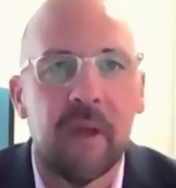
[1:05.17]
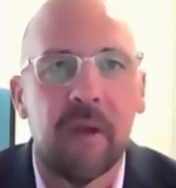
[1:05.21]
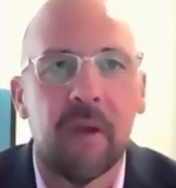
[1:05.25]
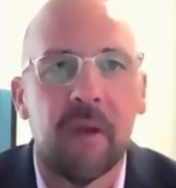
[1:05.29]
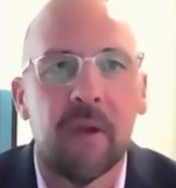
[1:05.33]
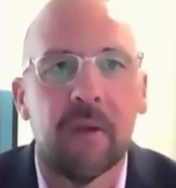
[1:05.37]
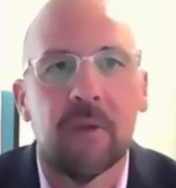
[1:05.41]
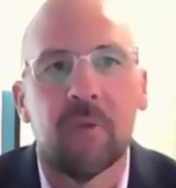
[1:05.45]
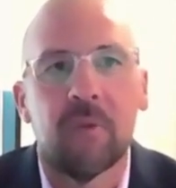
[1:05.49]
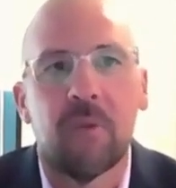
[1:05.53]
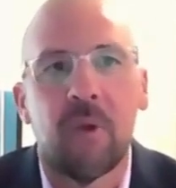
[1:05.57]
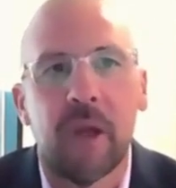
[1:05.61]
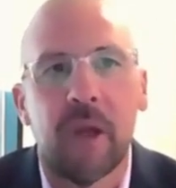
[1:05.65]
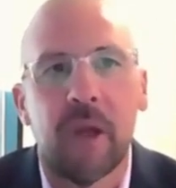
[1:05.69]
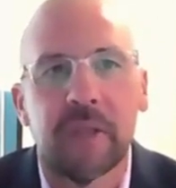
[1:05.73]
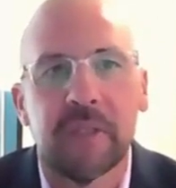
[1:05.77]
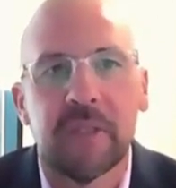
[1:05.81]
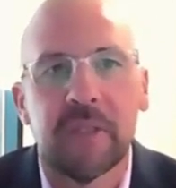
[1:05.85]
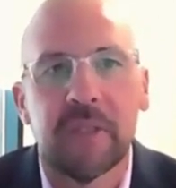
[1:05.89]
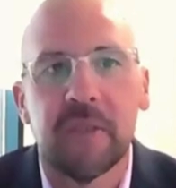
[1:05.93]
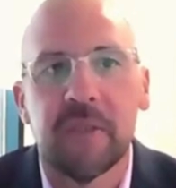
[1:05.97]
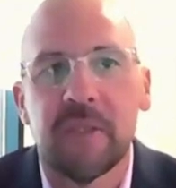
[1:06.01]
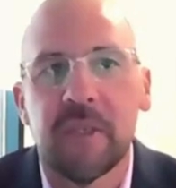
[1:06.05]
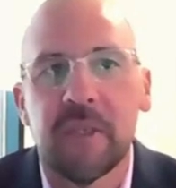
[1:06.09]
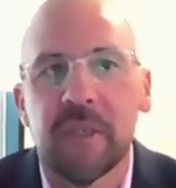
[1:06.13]

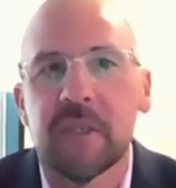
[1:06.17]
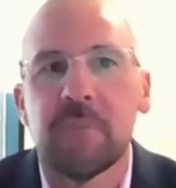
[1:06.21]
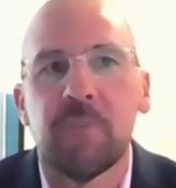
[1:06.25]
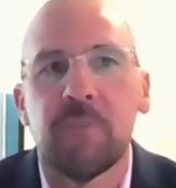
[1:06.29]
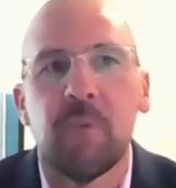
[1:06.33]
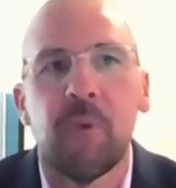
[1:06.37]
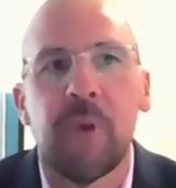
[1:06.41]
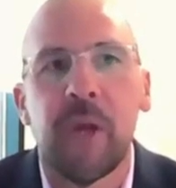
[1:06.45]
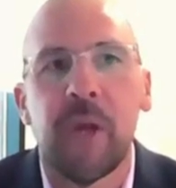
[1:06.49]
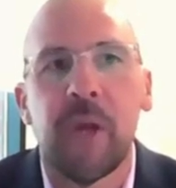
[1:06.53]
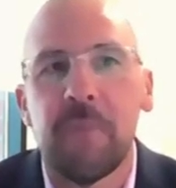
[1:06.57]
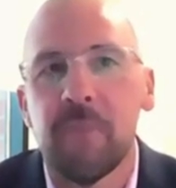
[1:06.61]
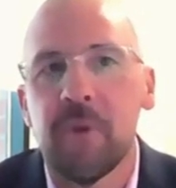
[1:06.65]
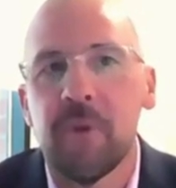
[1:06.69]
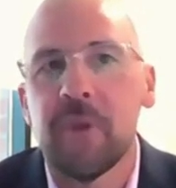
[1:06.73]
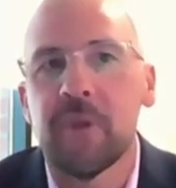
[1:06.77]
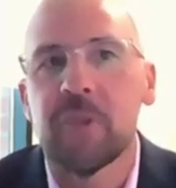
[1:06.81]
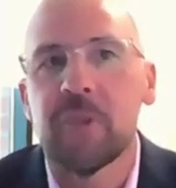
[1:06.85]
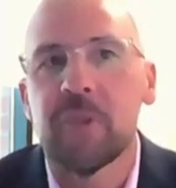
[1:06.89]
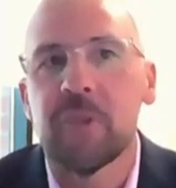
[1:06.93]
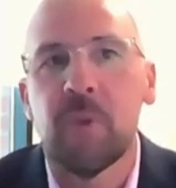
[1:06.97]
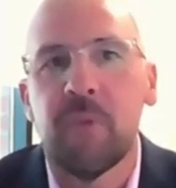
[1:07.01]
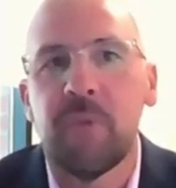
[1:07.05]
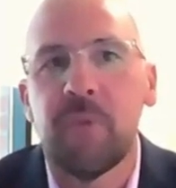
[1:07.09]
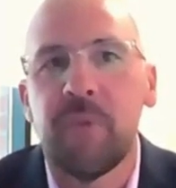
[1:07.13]
across 6.8 million
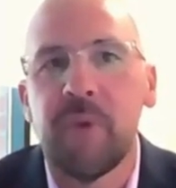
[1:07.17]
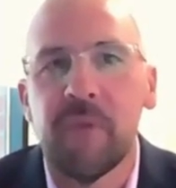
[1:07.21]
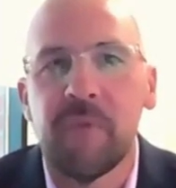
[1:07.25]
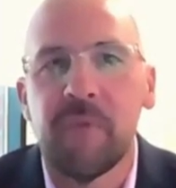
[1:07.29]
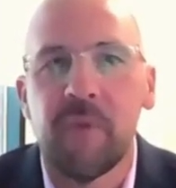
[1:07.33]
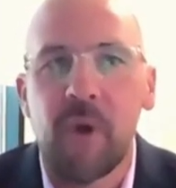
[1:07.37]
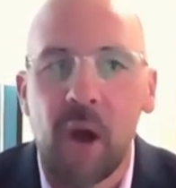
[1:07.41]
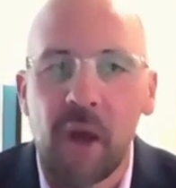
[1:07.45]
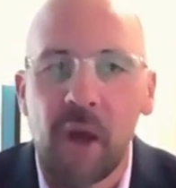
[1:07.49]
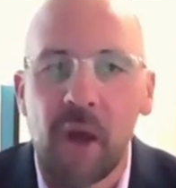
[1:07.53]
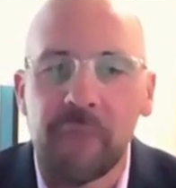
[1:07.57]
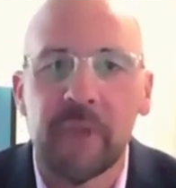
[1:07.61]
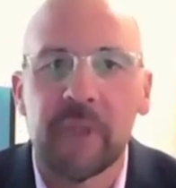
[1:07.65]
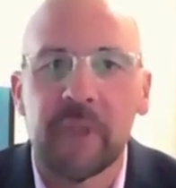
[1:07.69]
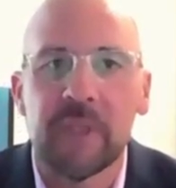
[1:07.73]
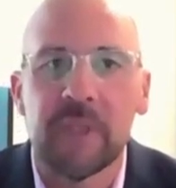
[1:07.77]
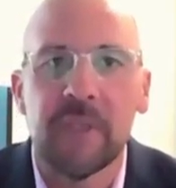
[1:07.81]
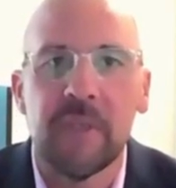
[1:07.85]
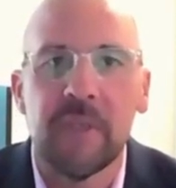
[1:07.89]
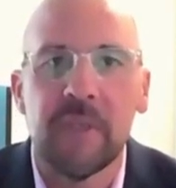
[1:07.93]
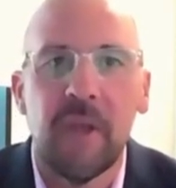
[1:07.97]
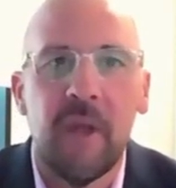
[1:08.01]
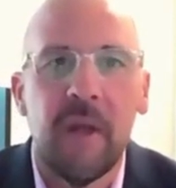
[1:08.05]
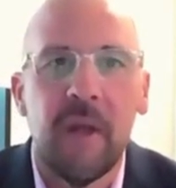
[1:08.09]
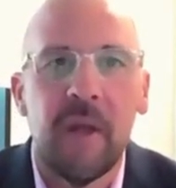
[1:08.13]
square feet of office,